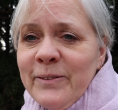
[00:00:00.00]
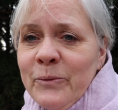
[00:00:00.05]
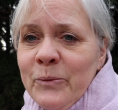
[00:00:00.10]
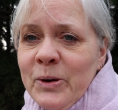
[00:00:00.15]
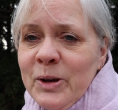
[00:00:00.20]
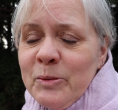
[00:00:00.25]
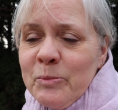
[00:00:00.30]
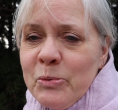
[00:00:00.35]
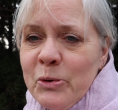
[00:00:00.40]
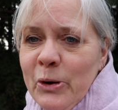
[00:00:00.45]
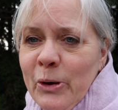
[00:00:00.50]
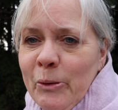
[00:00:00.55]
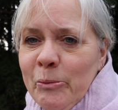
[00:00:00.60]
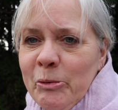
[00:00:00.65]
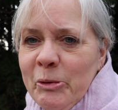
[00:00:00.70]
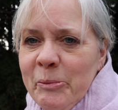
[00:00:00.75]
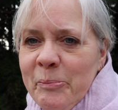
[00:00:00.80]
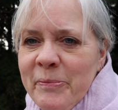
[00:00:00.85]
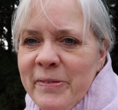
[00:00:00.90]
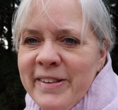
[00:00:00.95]
One
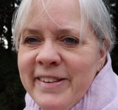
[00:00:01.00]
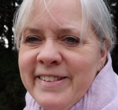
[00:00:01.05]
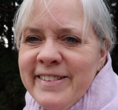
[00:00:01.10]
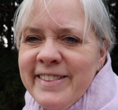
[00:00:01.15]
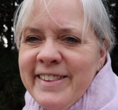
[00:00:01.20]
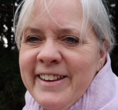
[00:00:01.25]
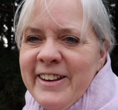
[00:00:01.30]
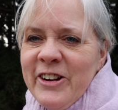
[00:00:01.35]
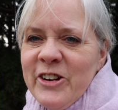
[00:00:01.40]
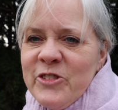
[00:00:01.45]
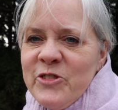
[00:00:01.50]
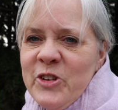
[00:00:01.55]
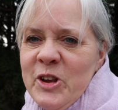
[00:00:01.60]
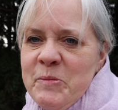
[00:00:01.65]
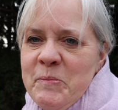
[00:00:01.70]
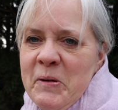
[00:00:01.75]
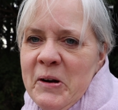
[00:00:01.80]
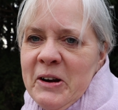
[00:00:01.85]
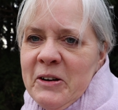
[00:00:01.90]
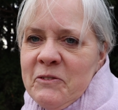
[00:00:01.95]
problem, the
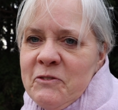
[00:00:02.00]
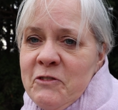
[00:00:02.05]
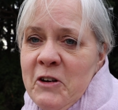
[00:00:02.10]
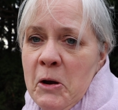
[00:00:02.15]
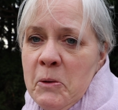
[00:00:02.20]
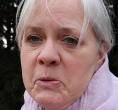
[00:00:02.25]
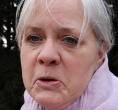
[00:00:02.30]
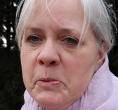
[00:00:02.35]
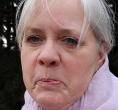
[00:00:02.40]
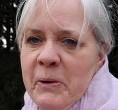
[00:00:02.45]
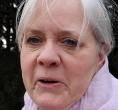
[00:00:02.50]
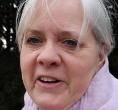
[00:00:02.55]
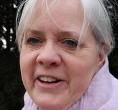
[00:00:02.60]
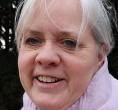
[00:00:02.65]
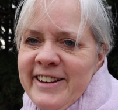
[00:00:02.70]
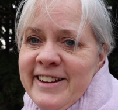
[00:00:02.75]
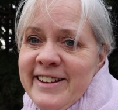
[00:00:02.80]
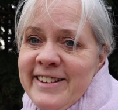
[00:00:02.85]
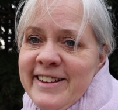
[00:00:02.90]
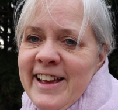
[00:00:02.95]
RV park frowned
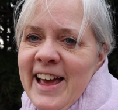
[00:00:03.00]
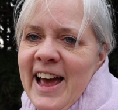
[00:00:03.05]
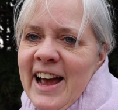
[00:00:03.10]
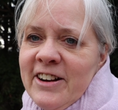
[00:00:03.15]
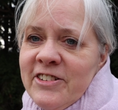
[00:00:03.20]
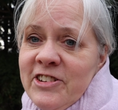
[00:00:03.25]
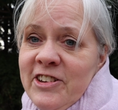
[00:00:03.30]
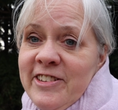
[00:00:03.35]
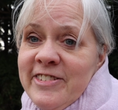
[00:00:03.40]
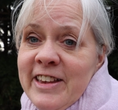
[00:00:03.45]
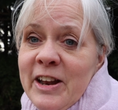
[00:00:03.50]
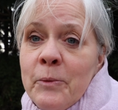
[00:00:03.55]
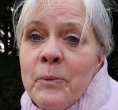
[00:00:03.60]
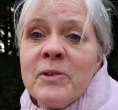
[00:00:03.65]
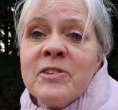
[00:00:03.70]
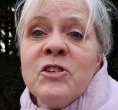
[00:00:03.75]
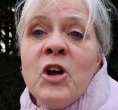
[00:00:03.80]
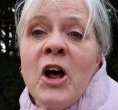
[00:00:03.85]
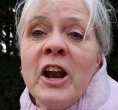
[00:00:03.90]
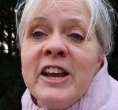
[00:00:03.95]
upon actually said it
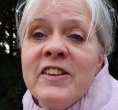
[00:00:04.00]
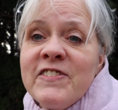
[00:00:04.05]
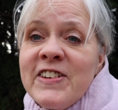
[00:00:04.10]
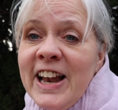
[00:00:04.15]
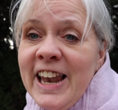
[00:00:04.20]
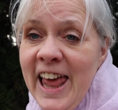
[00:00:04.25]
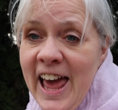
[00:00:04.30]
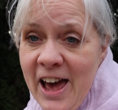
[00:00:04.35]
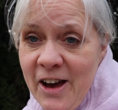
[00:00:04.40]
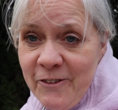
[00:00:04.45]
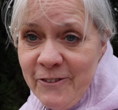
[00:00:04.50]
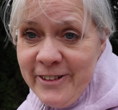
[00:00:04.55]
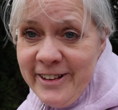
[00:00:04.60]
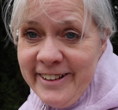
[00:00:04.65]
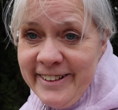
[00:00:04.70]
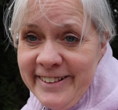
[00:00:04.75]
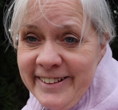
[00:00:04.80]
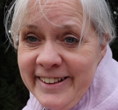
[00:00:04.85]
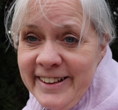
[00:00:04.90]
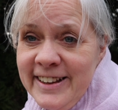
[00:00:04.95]
was not even allowed